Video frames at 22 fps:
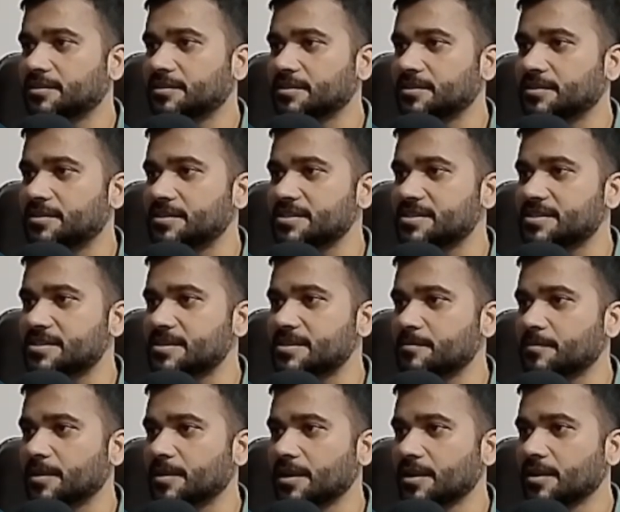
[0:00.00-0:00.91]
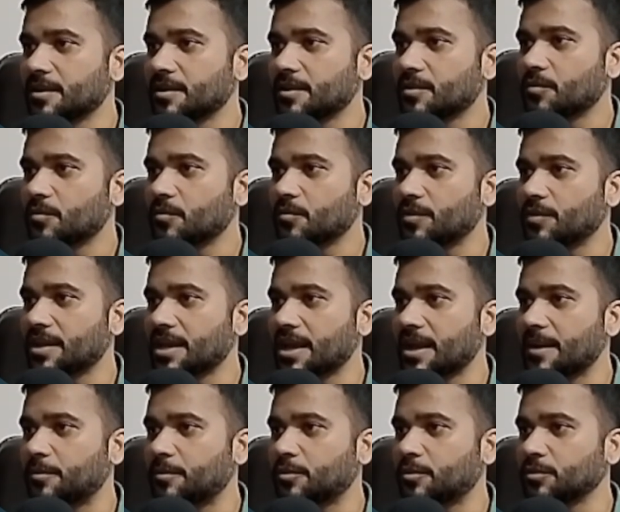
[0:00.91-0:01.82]
This symbol we
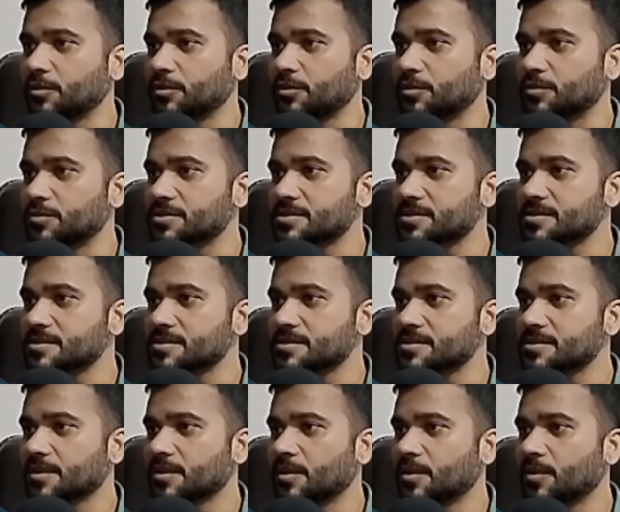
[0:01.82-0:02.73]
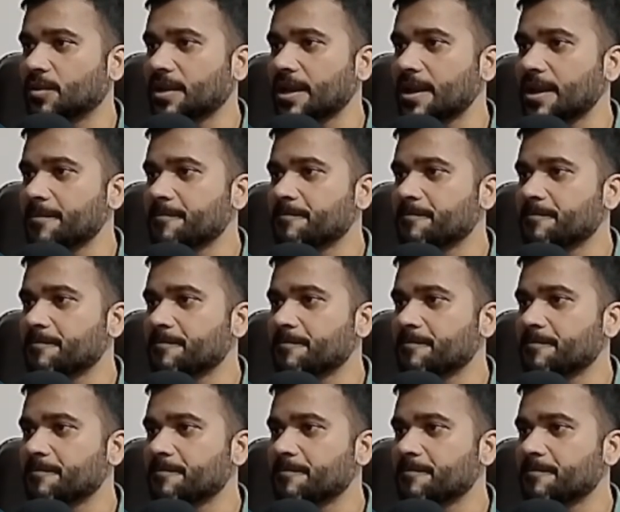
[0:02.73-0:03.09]
have to use. Okay,